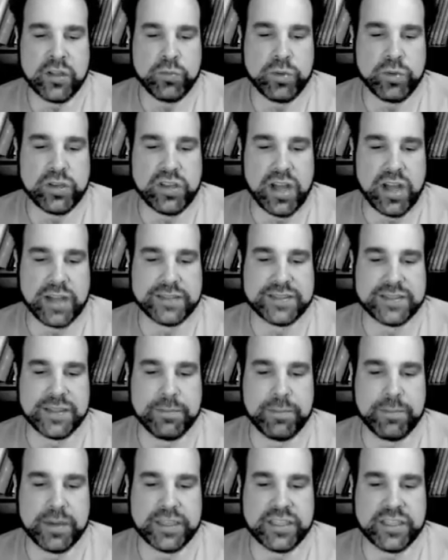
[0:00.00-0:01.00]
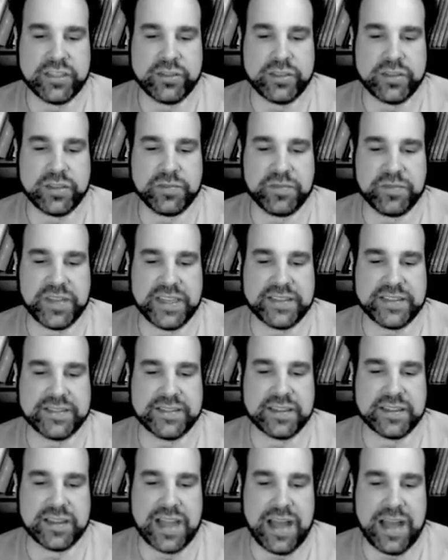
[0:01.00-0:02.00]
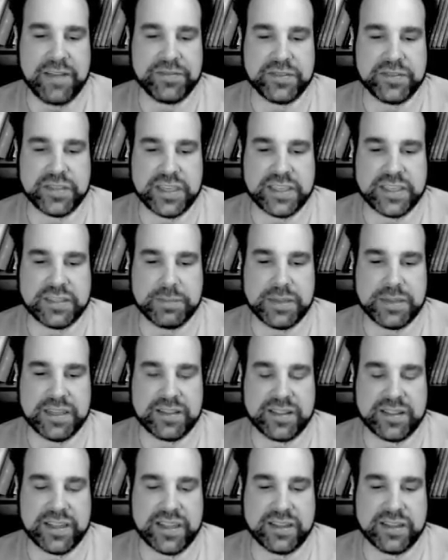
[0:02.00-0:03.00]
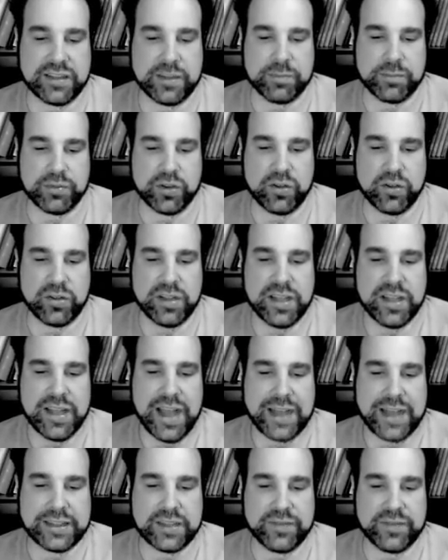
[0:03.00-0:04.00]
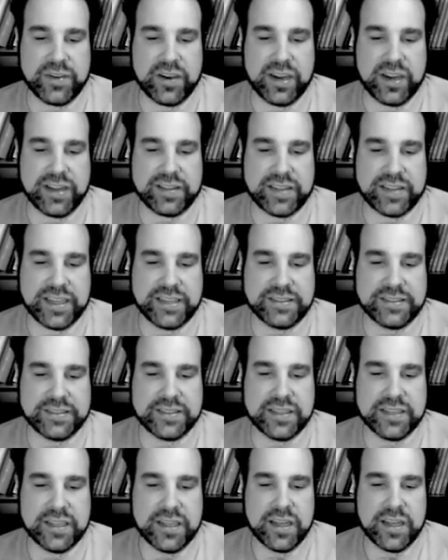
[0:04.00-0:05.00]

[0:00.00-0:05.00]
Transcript: Would not somebody who defeats the left need to be illiberal at the very least?